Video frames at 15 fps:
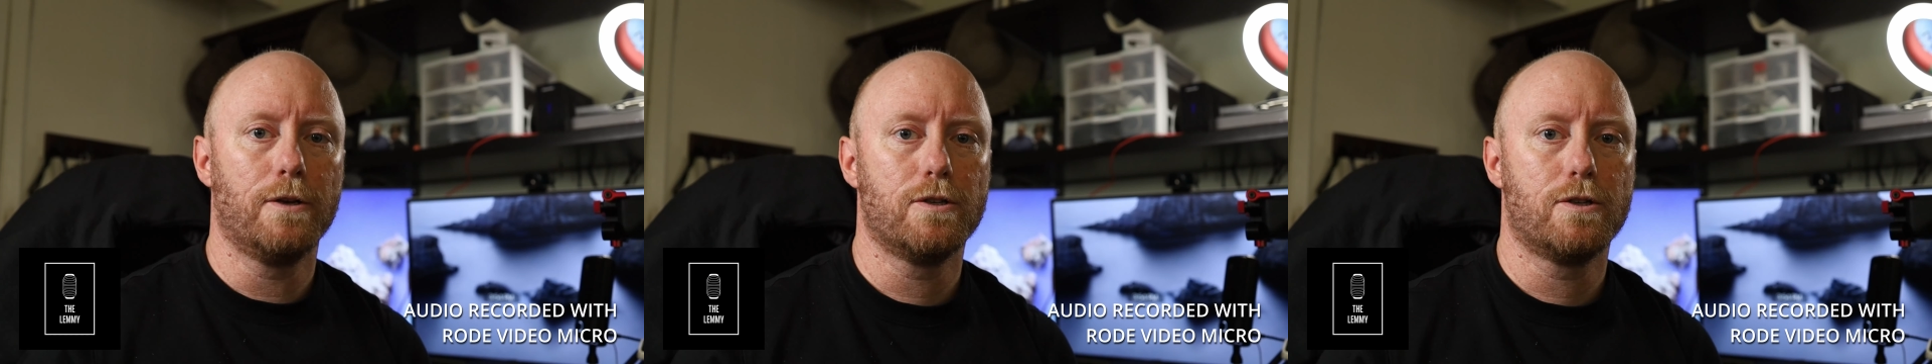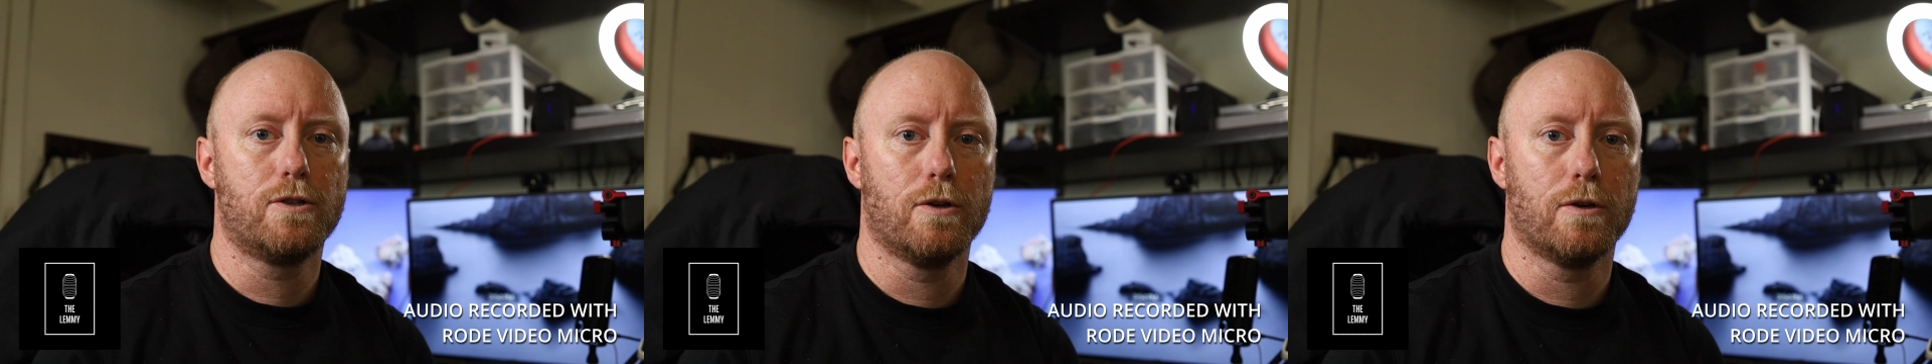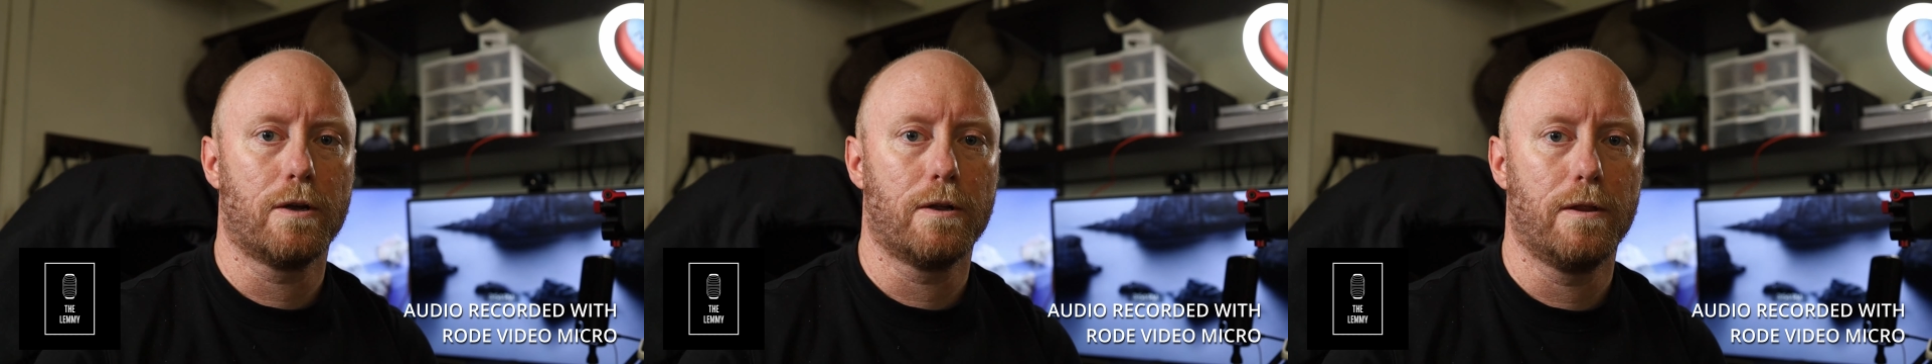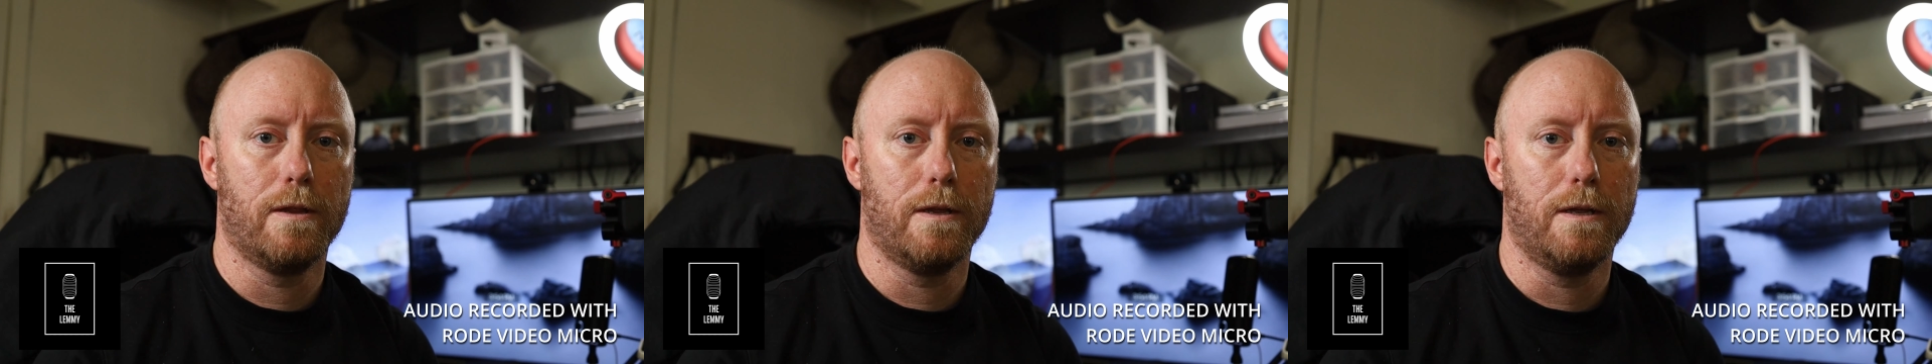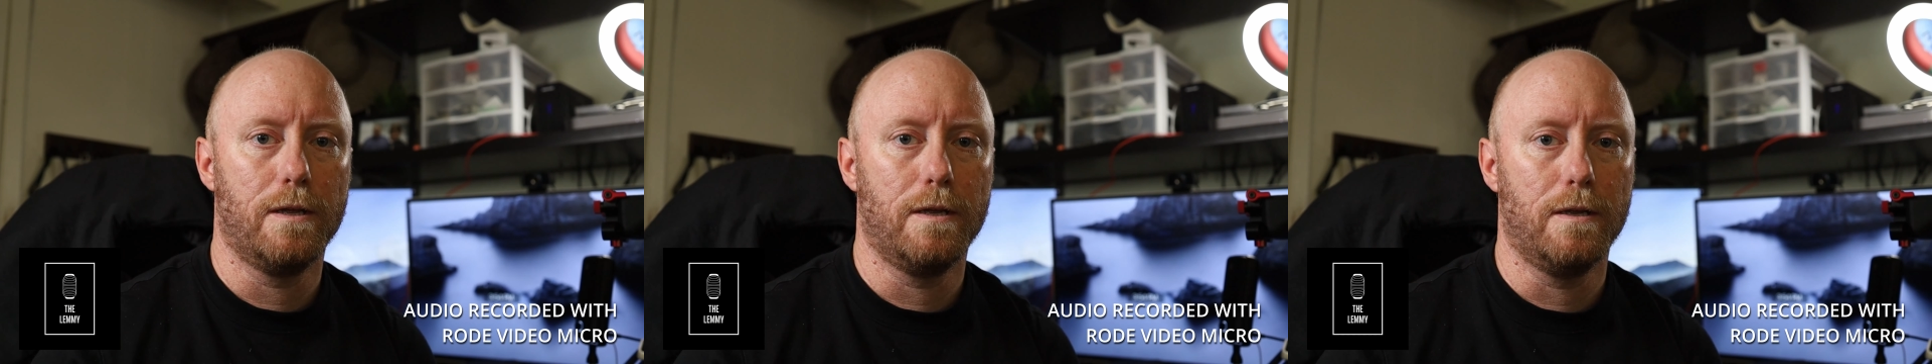just took
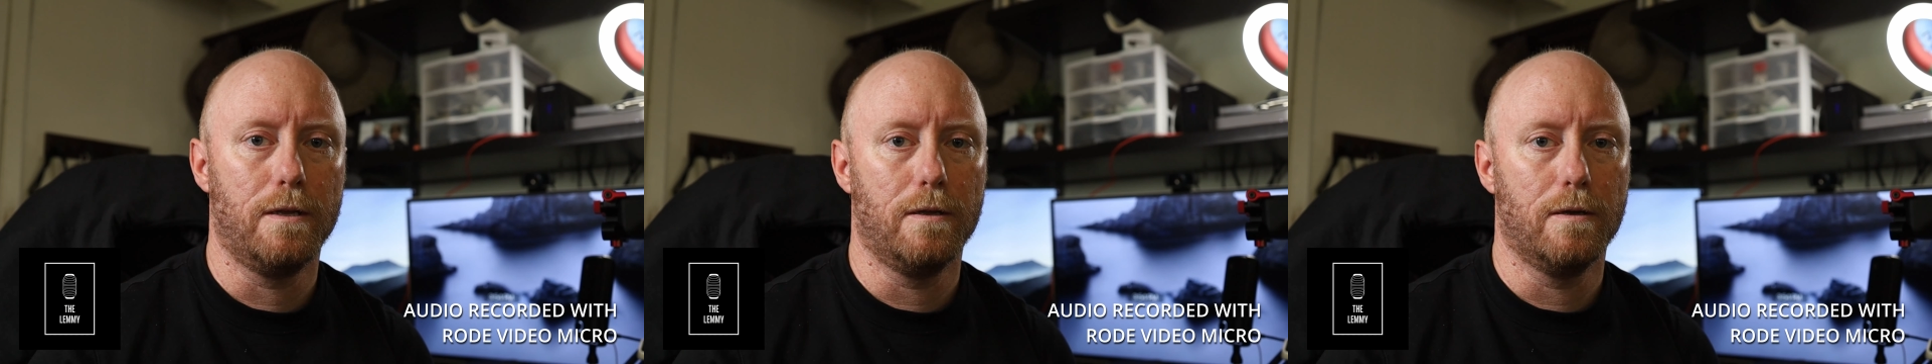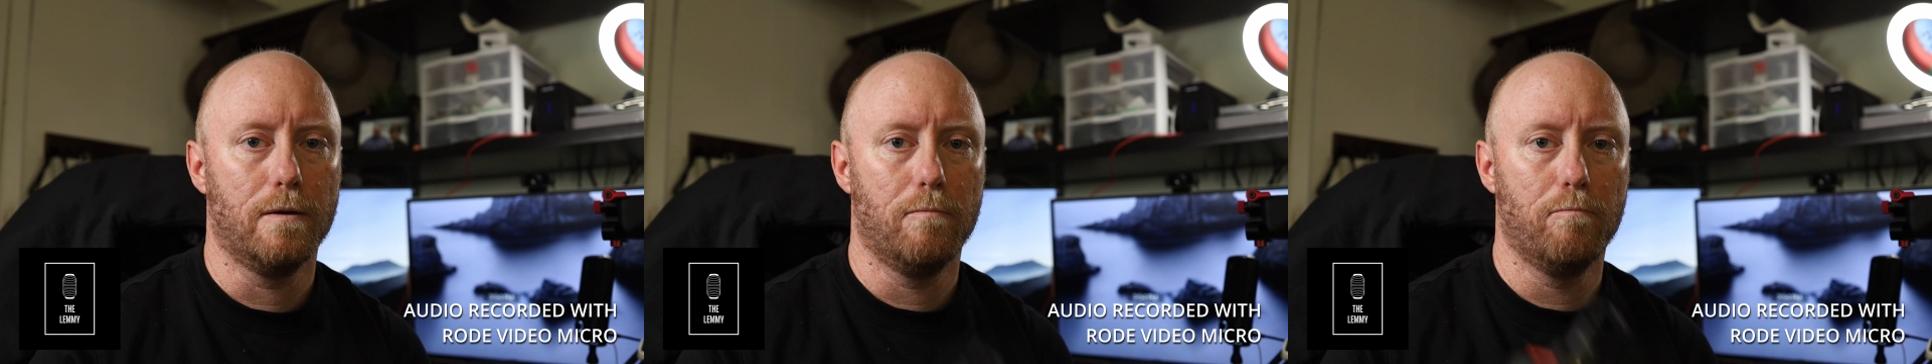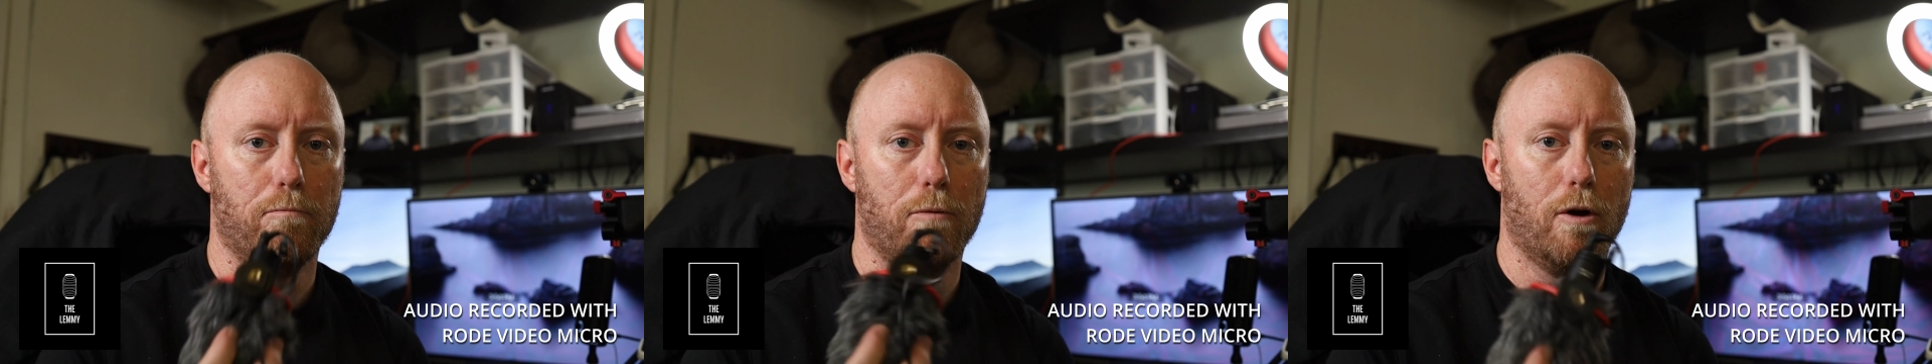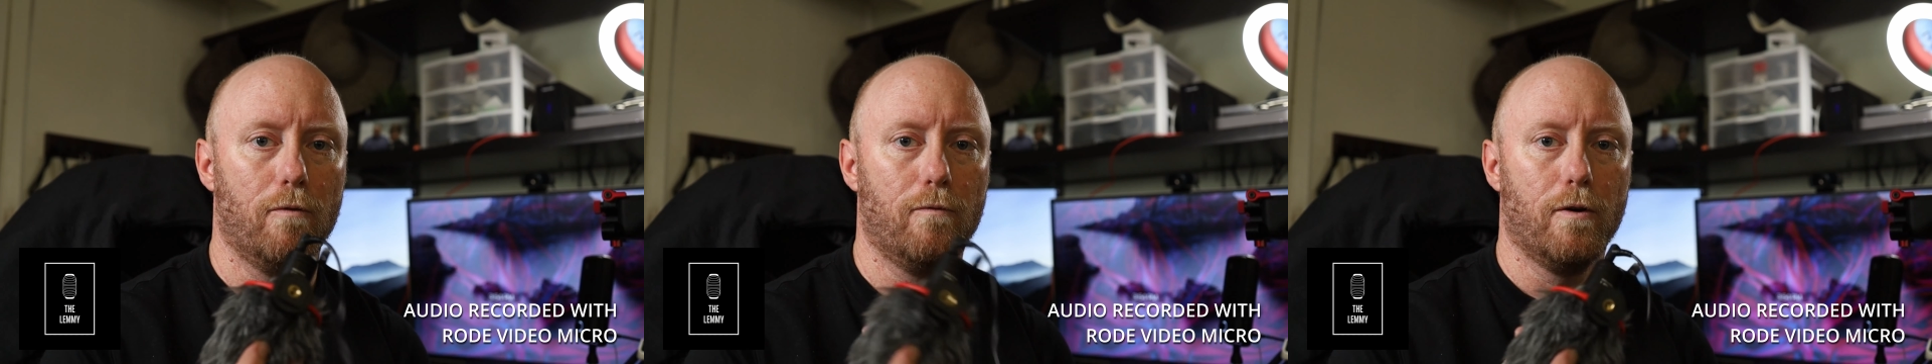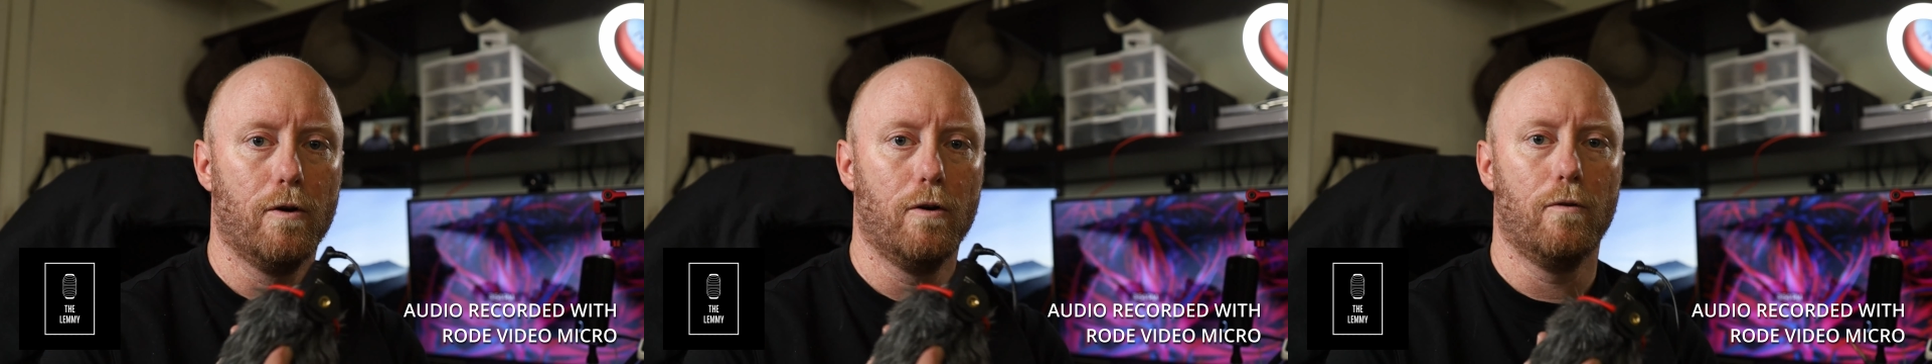the
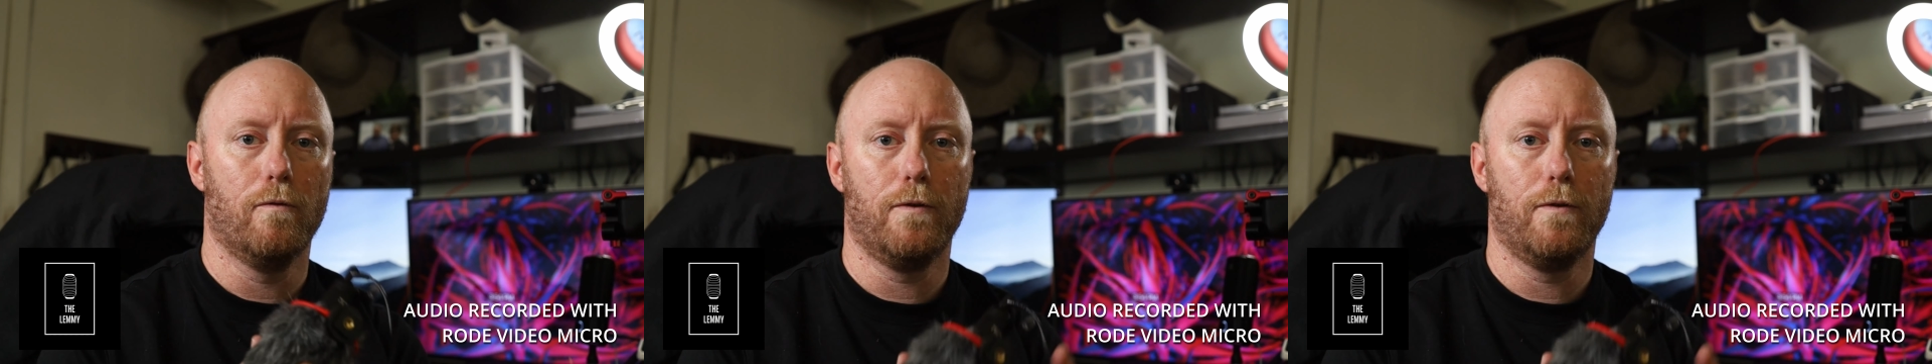MOVO